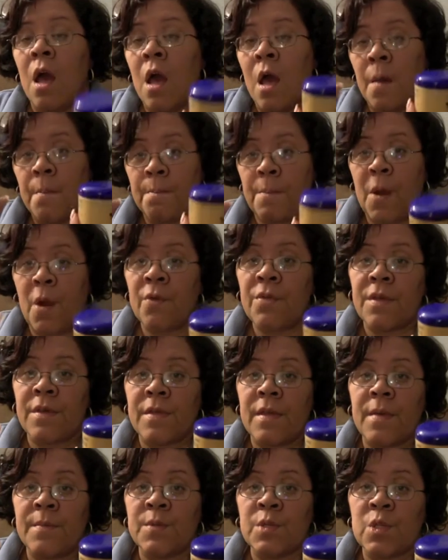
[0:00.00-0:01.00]
Both of
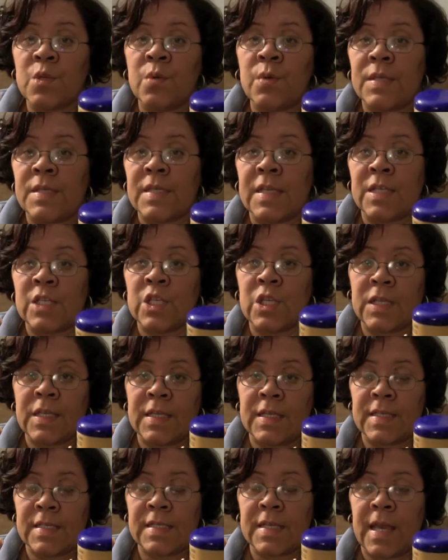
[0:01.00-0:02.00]
them do essentially
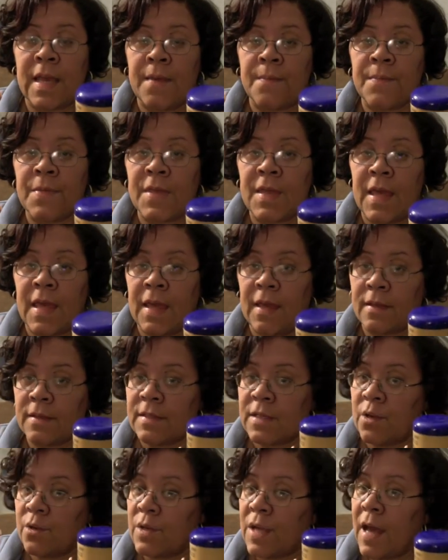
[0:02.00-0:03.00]
the same things.
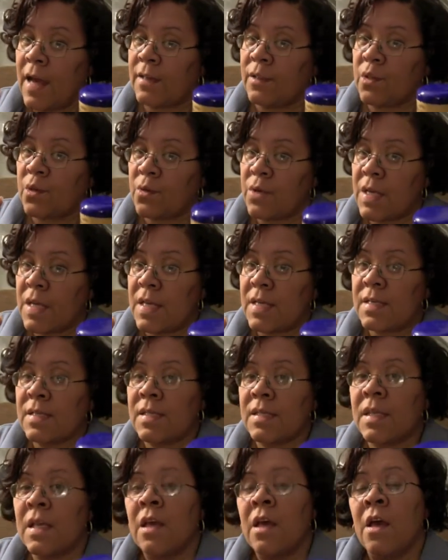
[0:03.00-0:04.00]
They're not
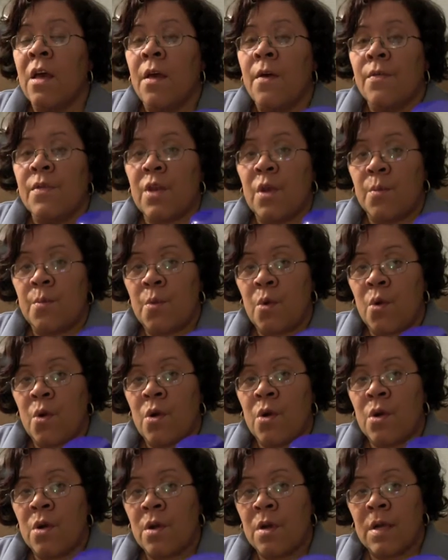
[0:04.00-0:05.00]
grease. They're
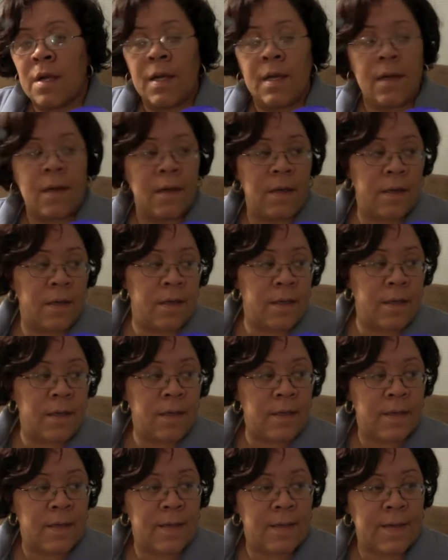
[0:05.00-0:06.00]
more,
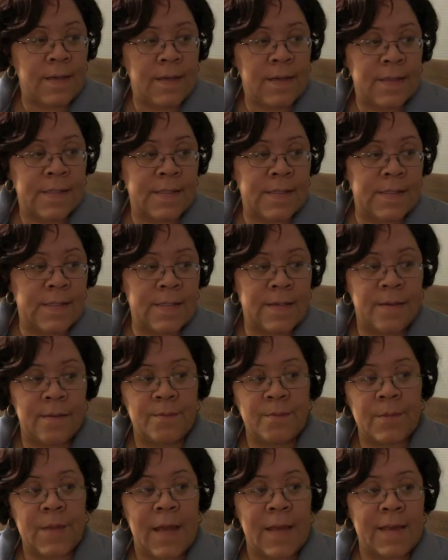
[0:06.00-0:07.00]

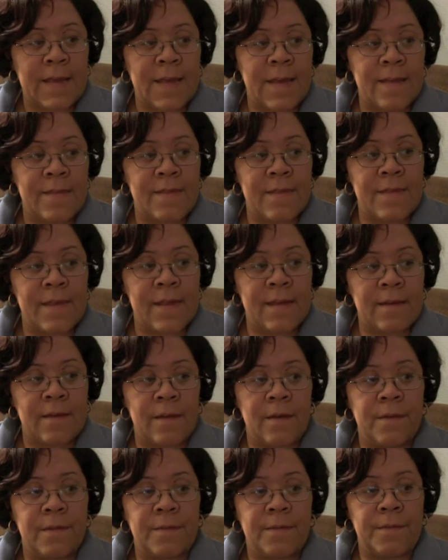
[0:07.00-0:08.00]
I can't think
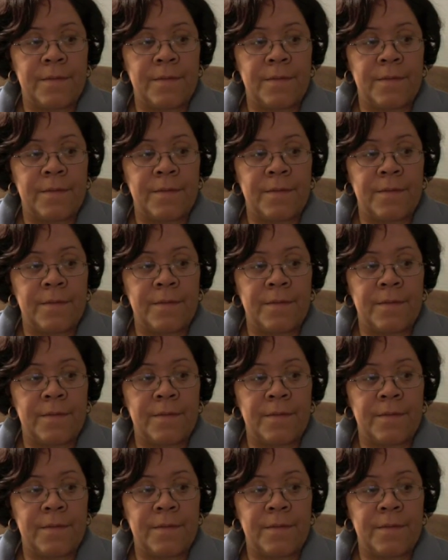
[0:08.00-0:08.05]
of